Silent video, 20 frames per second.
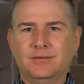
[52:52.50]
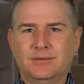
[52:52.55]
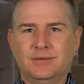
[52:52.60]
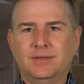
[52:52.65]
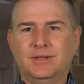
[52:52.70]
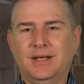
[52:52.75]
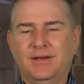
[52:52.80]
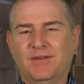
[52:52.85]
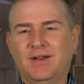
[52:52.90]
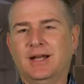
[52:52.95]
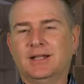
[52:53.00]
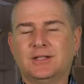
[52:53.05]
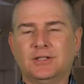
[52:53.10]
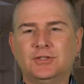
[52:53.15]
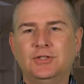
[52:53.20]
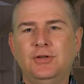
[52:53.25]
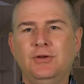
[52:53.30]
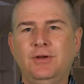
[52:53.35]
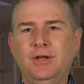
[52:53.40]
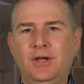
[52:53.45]
they've got the
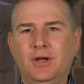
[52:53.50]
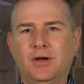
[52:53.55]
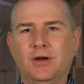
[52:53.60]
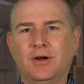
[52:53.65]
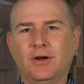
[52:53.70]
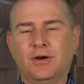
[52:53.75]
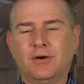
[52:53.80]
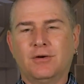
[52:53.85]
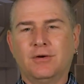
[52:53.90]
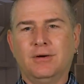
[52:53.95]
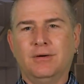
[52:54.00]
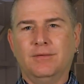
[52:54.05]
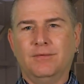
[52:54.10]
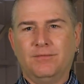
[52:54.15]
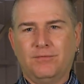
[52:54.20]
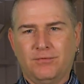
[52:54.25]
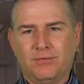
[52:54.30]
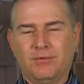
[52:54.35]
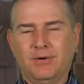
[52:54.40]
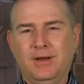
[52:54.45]
two year gr-
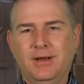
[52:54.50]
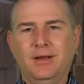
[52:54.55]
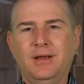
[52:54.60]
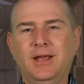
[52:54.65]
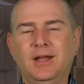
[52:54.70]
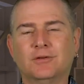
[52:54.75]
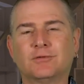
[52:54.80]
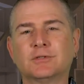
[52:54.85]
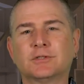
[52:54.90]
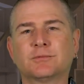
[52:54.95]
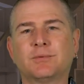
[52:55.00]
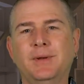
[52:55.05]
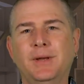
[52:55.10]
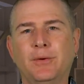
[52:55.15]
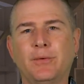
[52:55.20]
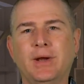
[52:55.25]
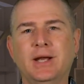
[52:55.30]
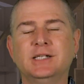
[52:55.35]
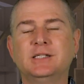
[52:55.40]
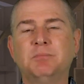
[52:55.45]
free, interest free
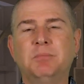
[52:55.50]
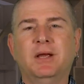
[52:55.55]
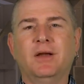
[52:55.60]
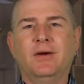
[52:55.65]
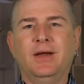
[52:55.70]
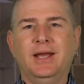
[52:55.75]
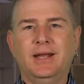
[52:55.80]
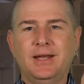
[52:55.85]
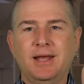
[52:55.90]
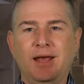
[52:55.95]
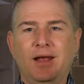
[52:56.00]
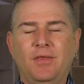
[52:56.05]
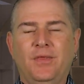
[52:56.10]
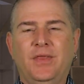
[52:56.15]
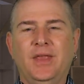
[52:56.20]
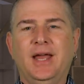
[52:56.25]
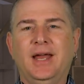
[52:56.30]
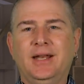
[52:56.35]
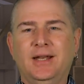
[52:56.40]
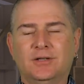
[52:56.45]
grace period,
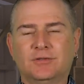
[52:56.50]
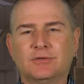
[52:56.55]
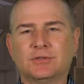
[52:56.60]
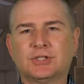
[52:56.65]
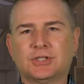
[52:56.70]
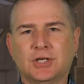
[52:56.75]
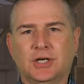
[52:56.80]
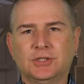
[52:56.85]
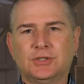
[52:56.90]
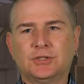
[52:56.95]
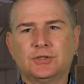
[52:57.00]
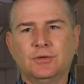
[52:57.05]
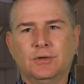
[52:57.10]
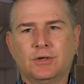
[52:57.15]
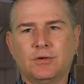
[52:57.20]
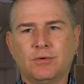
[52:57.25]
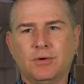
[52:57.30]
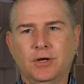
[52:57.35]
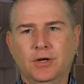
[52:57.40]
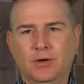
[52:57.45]
then interest starts to
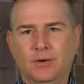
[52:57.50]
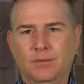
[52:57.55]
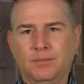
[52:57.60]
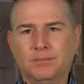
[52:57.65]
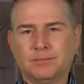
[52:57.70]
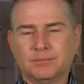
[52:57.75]
accrue.